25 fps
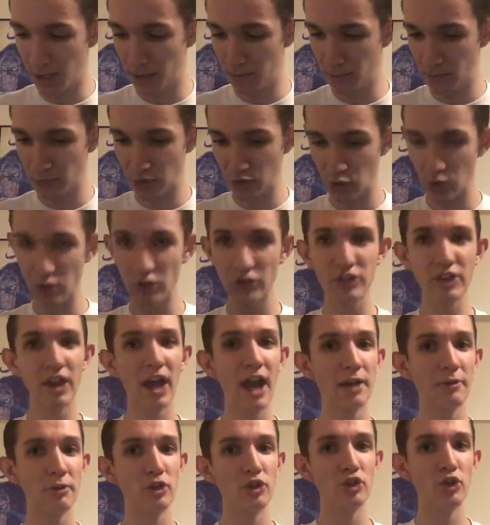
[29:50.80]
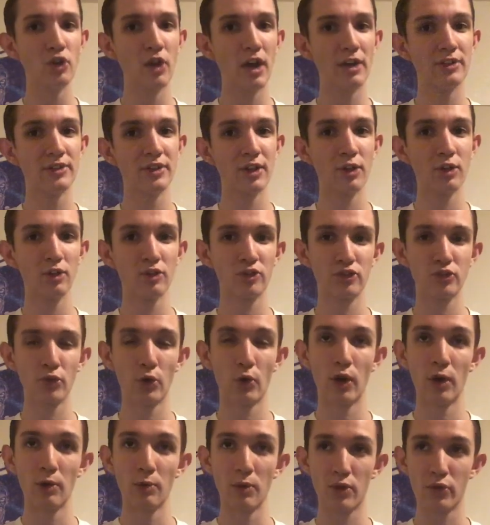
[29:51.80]
So this guy really knew how to tell a
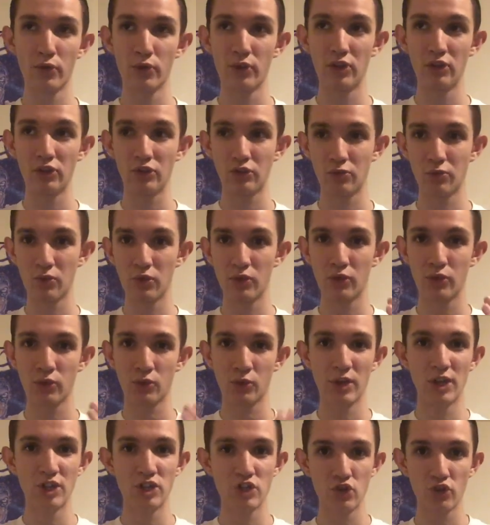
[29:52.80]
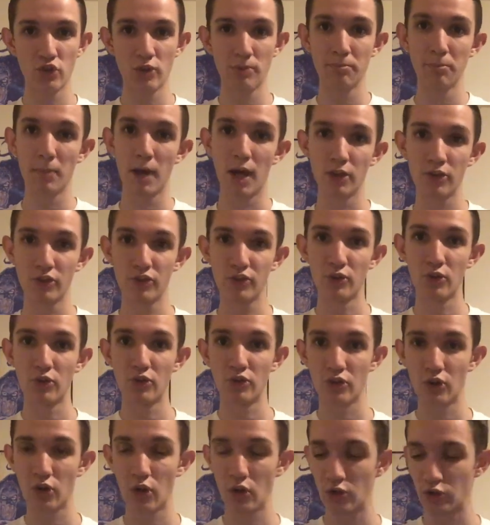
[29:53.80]
story with creatures and
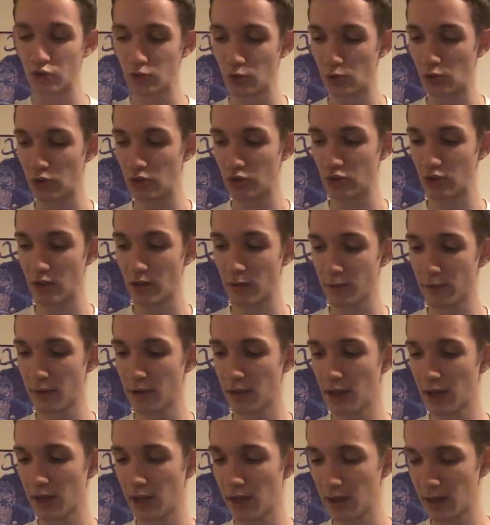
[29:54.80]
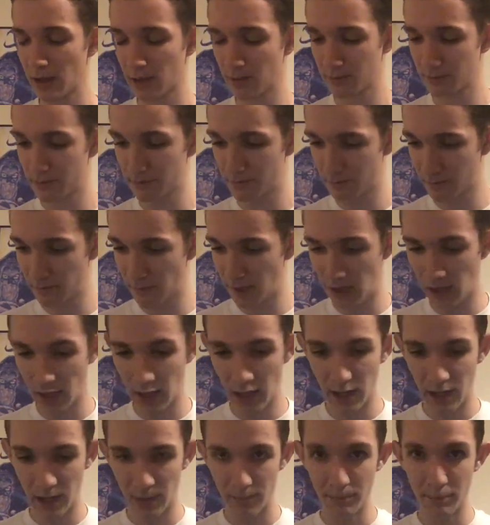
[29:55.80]
monsters and all this sort of stuff.
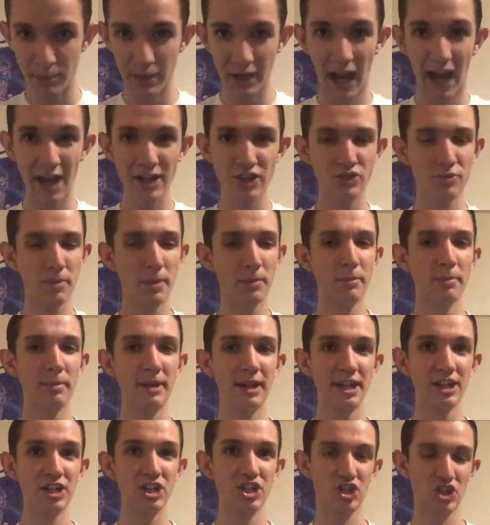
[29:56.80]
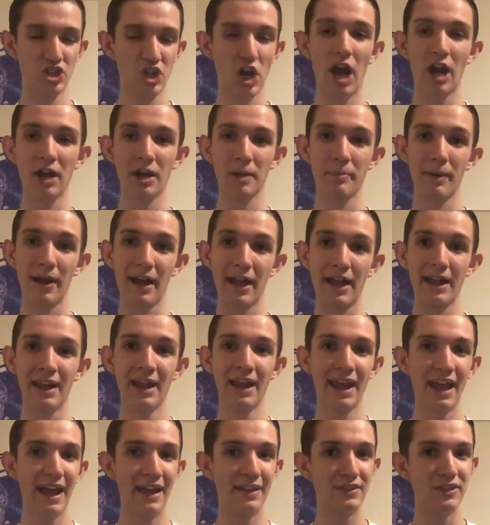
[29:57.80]
But I just remember being shocked by it.
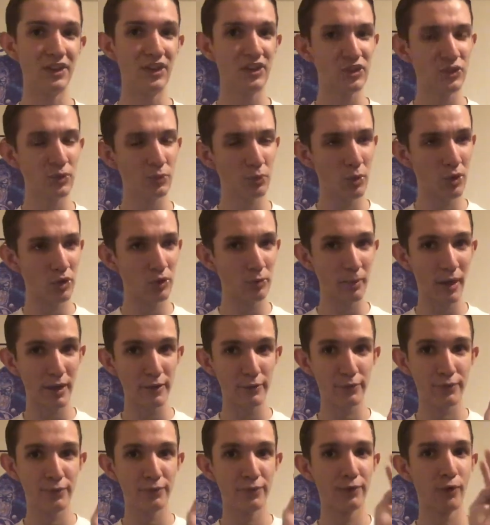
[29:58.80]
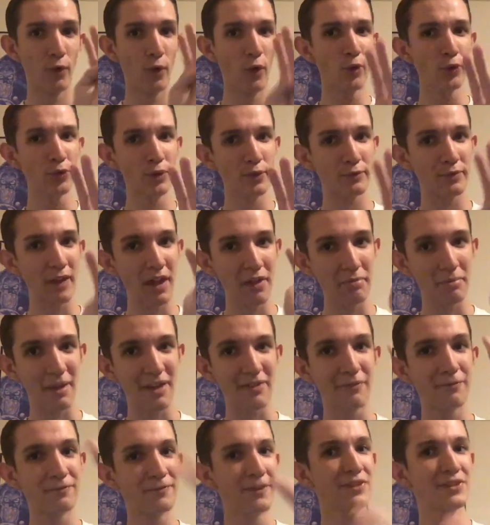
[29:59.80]
And this was my fourth, if not my
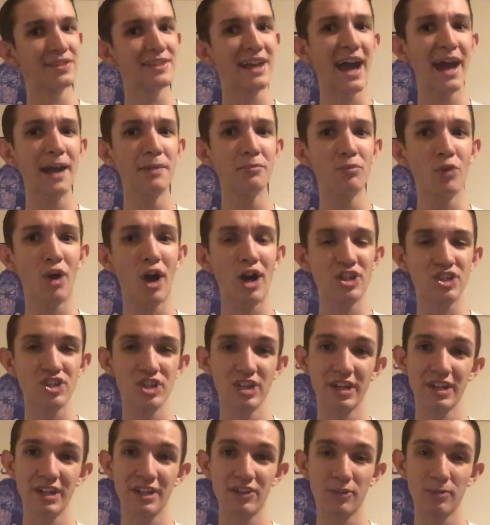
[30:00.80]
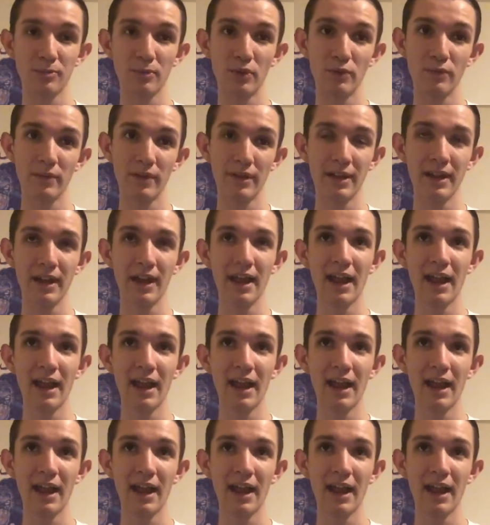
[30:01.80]
fifth time watching this movie.